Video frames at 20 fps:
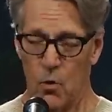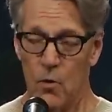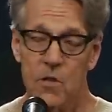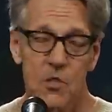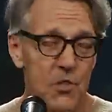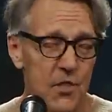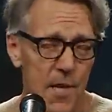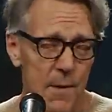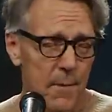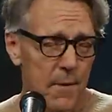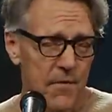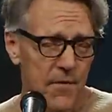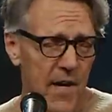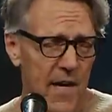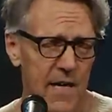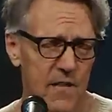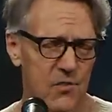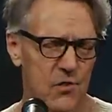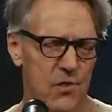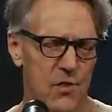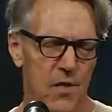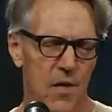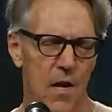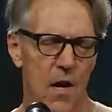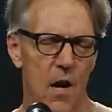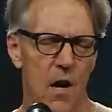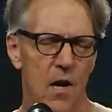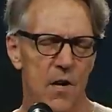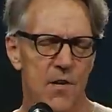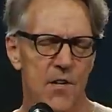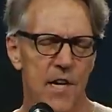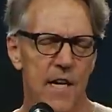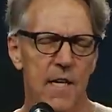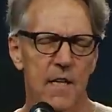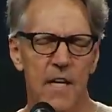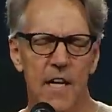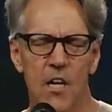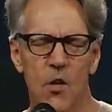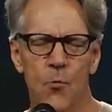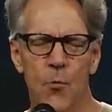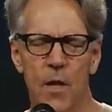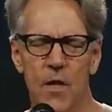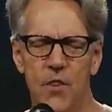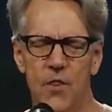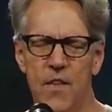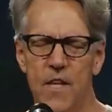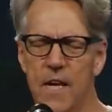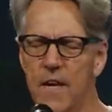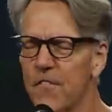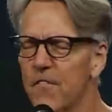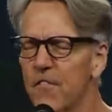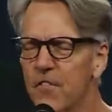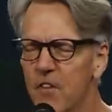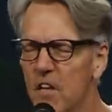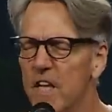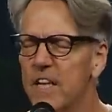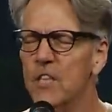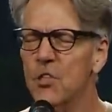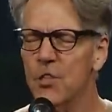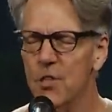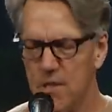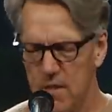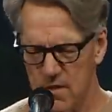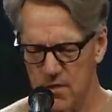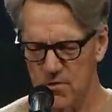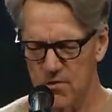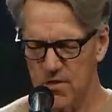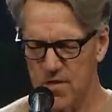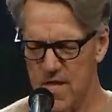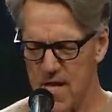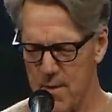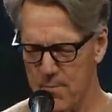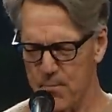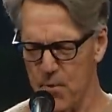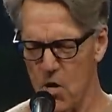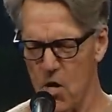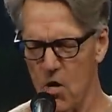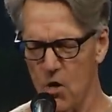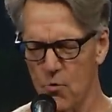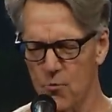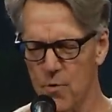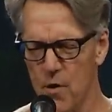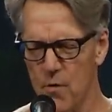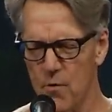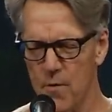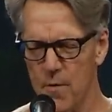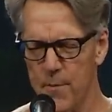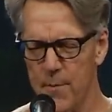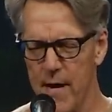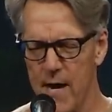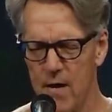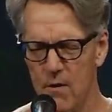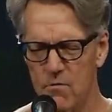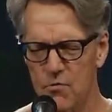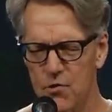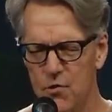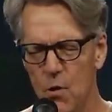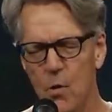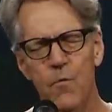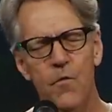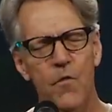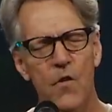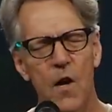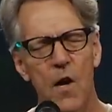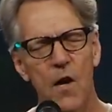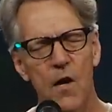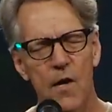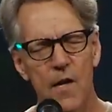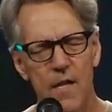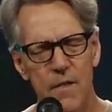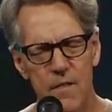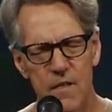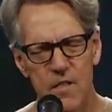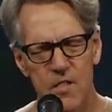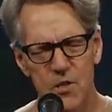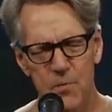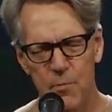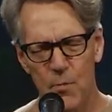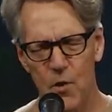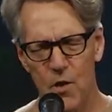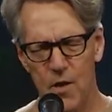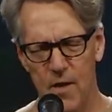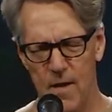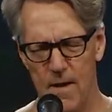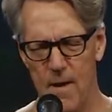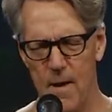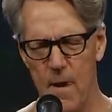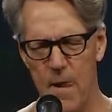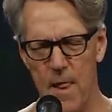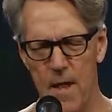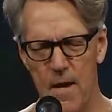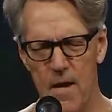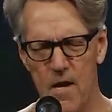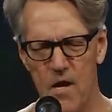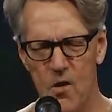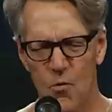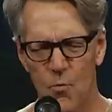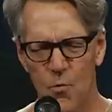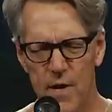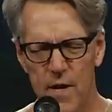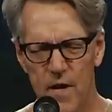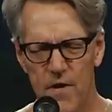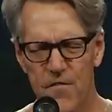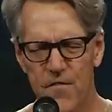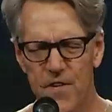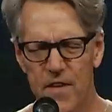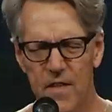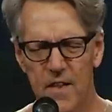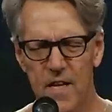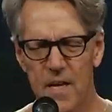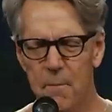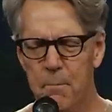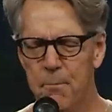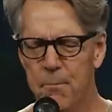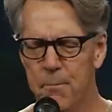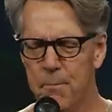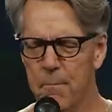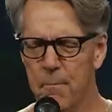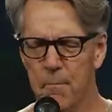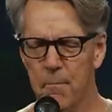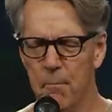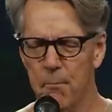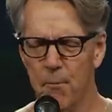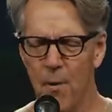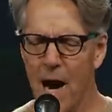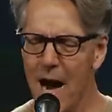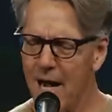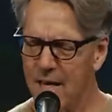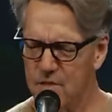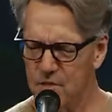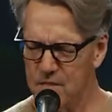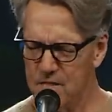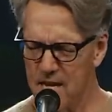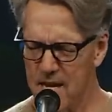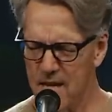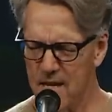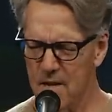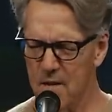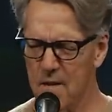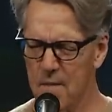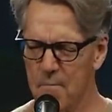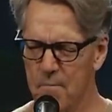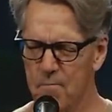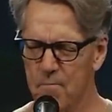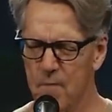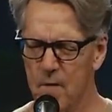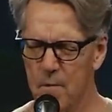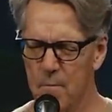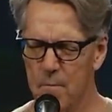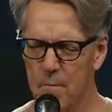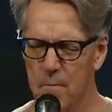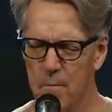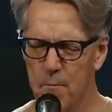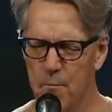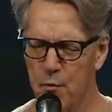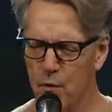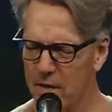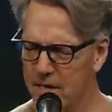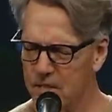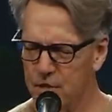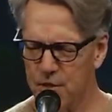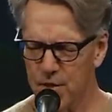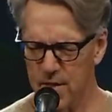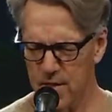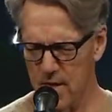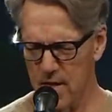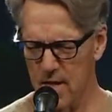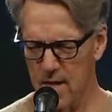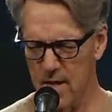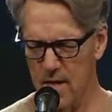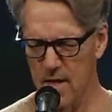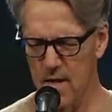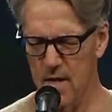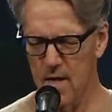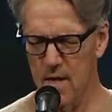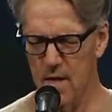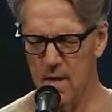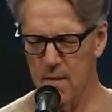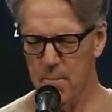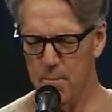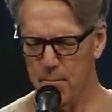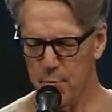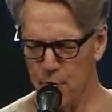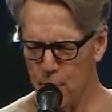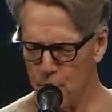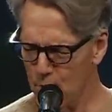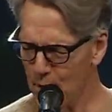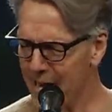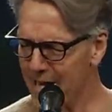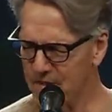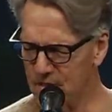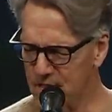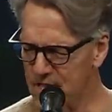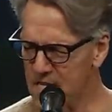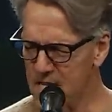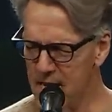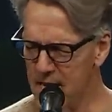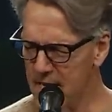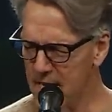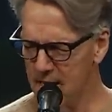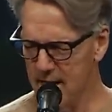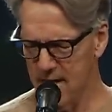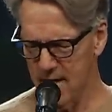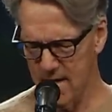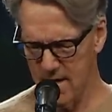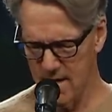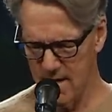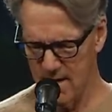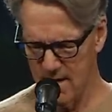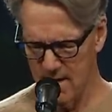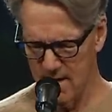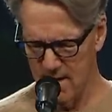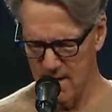Lord, some of us are dealing with the afflictions that Paul wrote about so far in this book. We are feeling boxed in, pressured, pressed in.